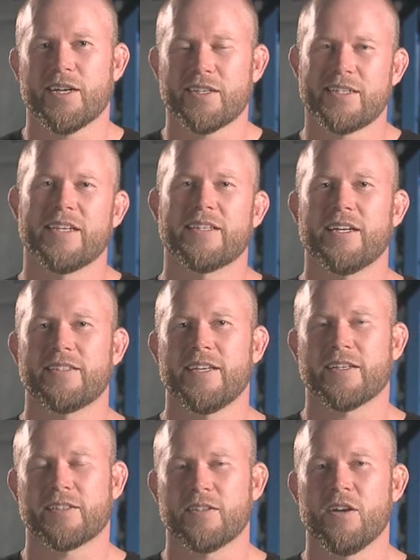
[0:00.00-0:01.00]
I could take that
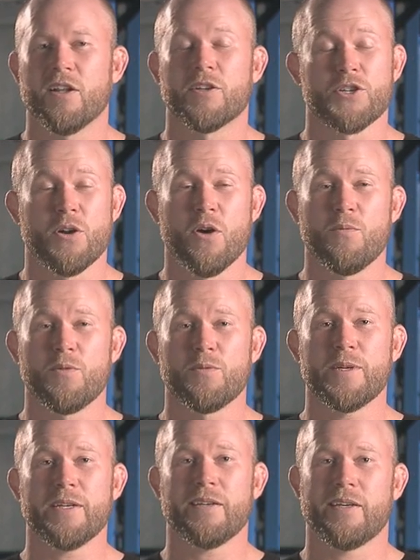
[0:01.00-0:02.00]
technology home
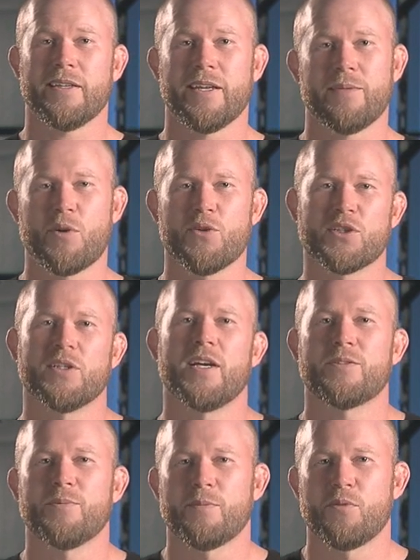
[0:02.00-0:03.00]
with me and then
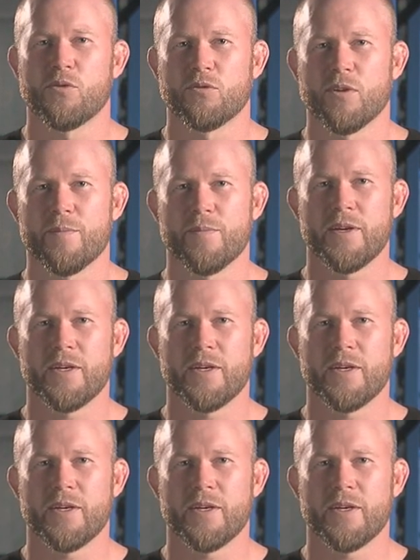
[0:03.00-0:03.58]
personalize my program